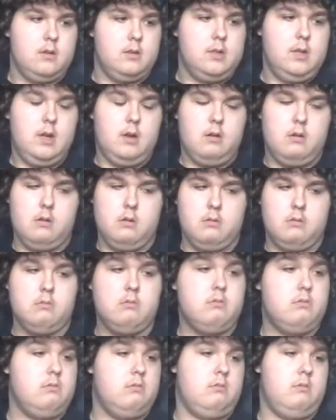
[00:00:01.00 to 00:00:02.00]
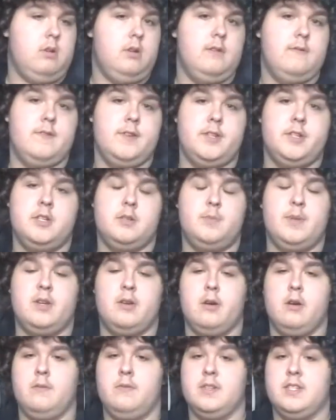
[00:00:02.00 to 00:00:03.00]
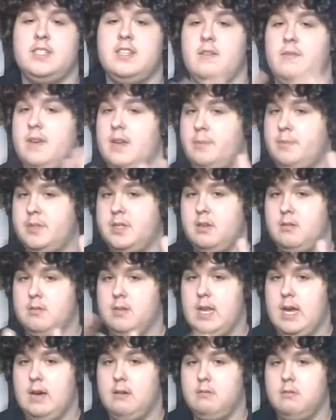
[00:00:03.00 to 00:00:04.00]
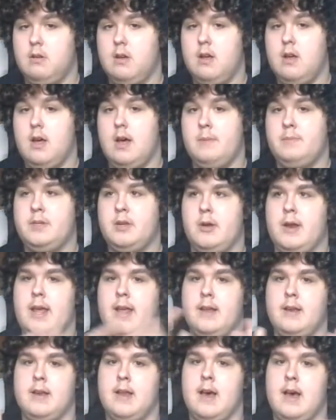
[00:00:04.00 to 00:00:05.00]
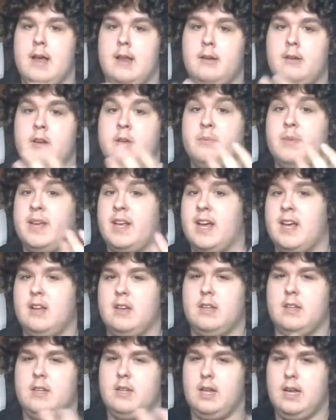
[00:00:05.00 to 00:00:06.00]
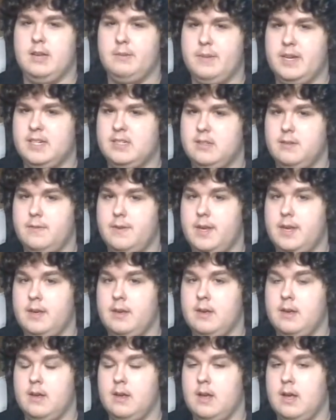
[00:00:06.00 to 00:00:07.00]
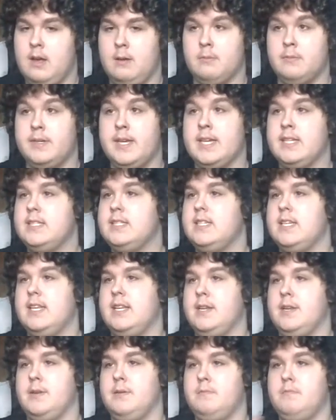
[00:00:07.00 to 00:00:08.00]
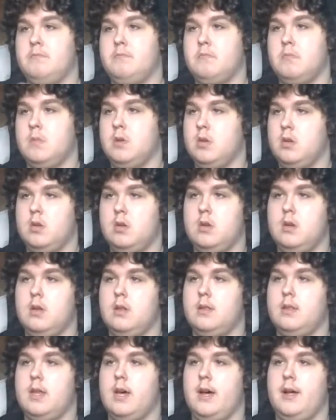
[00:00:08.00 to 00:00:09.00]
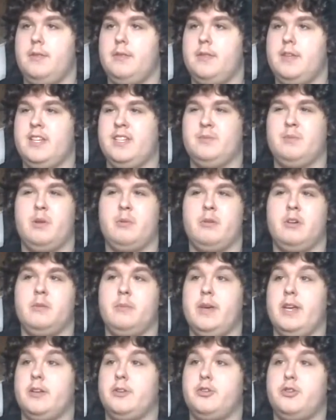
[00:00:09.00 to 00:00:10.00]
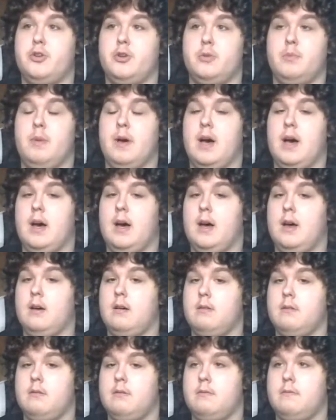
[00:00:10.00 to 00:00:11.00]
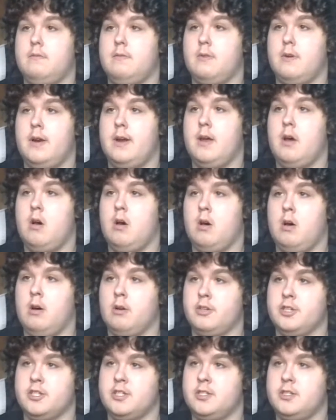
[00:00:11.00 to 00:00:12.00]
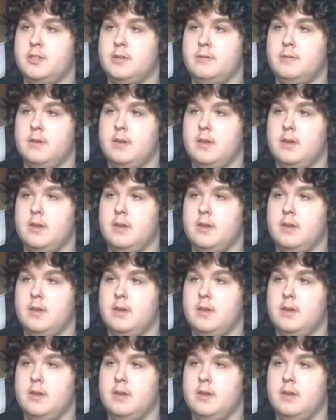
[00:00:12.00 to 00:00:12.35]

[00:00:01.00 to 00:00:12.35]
So, WandaVision's been going for seven episodes now. Uh, episode eight and nine are going to be kind of the climax of it. I'm guessing that it's probably going to be two part for it, or just